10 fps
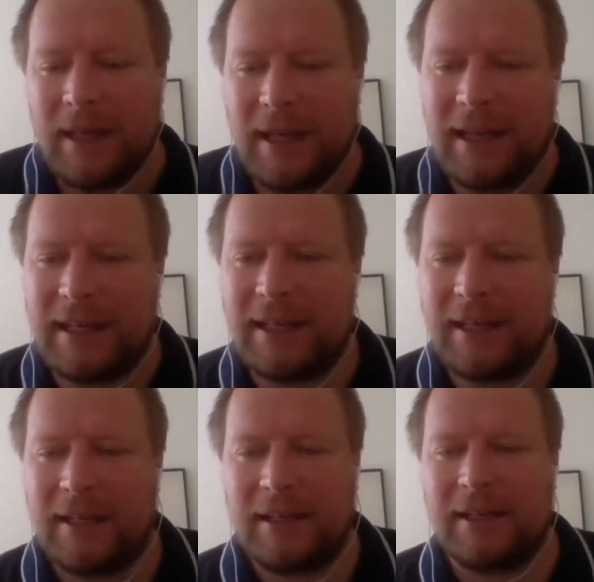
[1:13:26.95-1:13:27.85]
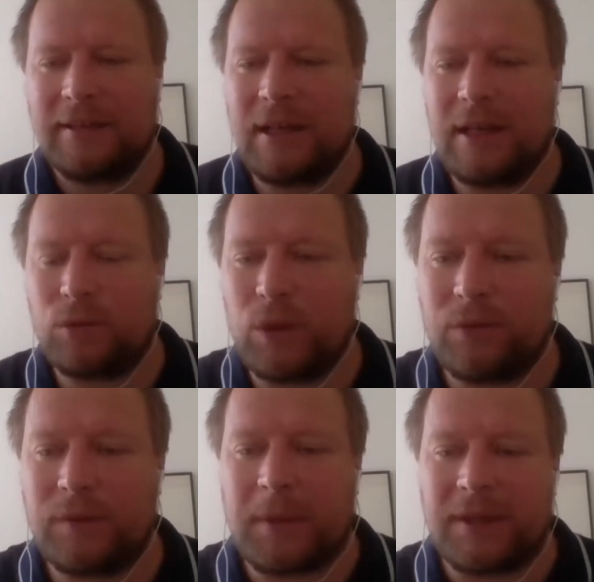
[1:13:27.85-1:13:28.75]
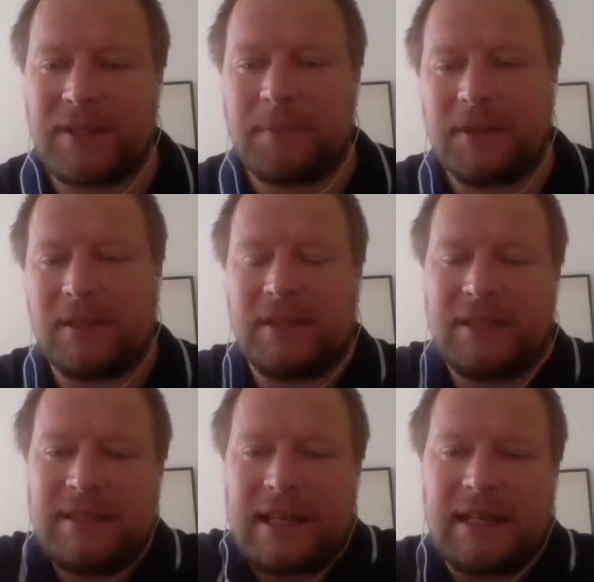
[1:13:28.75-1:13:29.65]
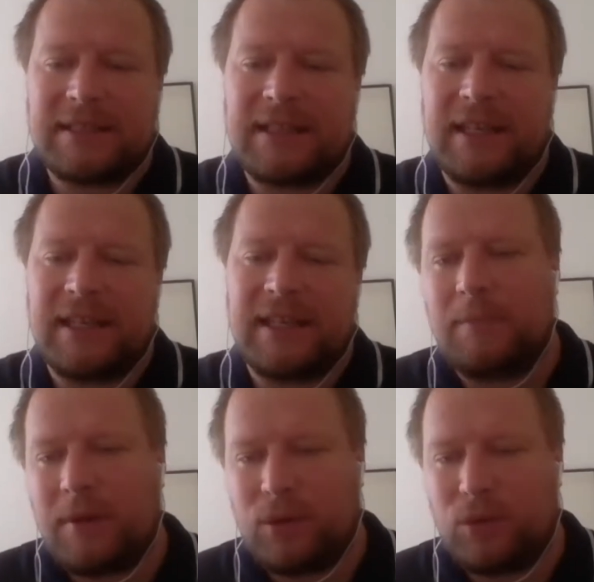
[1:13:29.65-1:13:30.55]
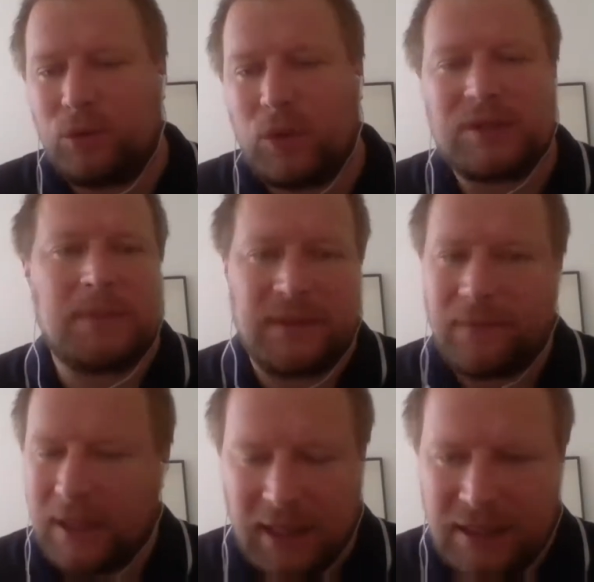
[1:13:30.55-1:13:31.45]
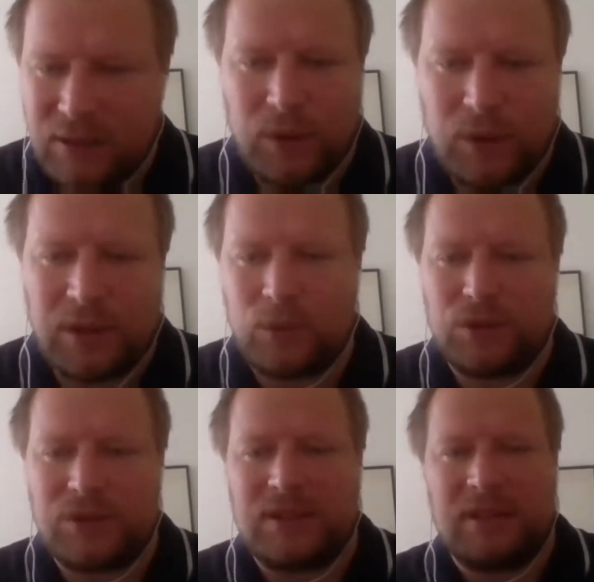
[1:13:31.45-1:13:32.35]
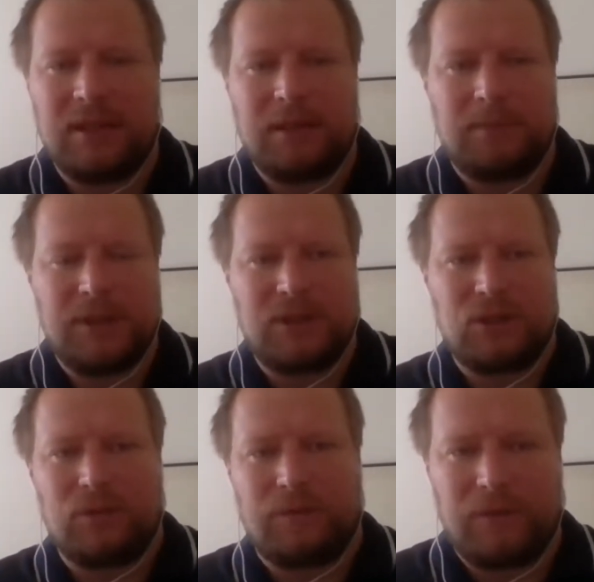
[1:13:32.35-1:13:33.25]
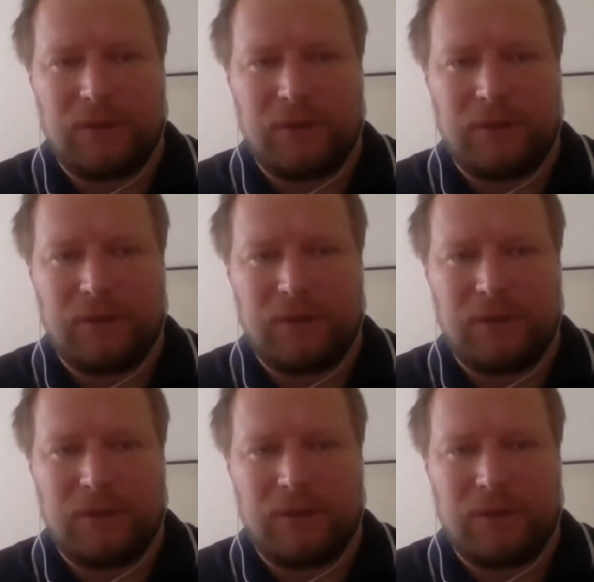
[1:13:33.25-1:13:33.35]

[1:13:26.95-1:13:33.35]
One of the participants is asking about one specific case when there was a piece of